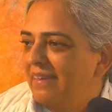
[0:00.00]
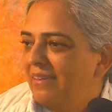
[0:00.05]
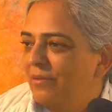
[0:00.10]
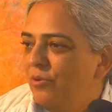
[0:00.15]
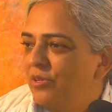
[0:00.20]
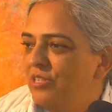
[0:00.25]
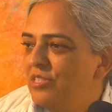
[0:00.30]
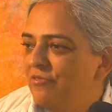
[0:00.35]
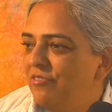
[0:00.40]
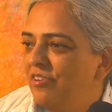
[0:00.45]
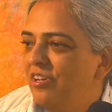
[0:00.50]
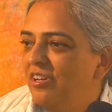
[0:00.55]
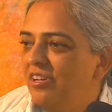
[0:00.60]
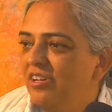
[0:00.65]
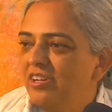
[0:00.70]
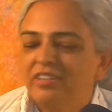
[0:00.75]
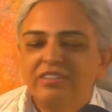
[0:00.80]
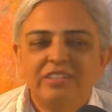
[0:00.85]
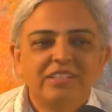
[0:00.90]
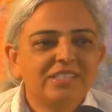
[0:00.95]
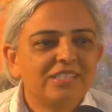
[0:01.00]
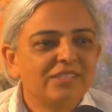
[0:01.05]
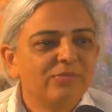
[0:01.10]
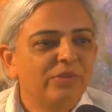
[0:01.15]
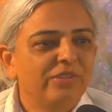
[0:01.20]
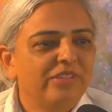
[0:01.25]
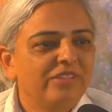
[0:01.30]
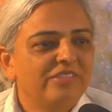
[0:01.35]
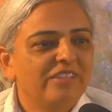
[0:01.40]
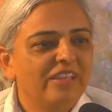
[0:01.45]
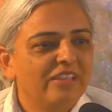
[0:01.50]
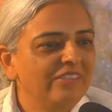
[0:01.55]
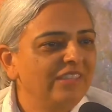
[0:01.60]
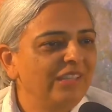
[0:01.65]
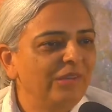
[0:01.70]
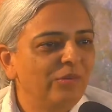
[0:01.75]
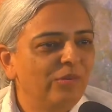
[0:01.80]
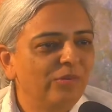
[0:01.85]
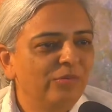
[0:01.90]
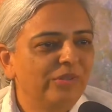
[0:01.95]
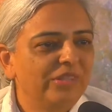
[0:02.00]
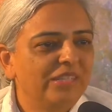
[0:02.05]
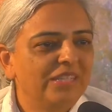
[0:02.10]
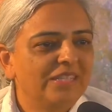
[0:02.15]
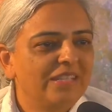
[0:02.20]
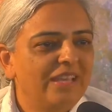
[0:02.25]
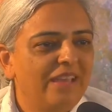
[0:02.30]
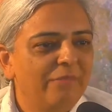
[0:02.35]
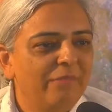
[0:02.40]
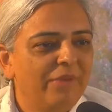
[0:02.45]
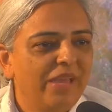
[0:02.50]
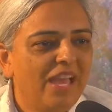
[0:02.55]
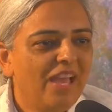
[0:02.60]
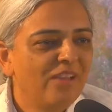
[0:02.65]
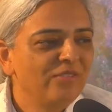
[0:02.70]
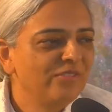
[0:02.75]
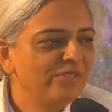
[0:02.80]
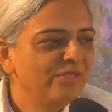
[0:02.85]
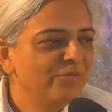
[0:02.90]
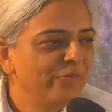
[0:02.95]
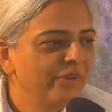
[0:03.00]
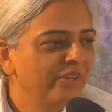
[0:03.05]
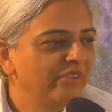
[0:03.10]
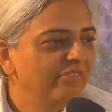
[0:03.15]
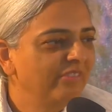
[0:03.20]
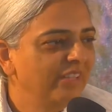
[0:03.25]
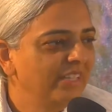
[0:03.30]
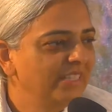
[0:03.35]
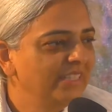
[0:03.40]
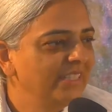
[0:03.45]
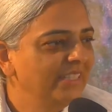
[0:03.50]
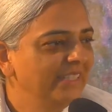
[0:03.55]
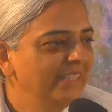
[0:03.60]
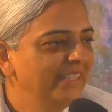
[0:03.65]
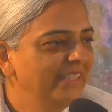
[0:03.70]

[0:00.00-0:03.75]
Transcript: Whereas for her, there's nothing wrong with the tap. My house is perfect.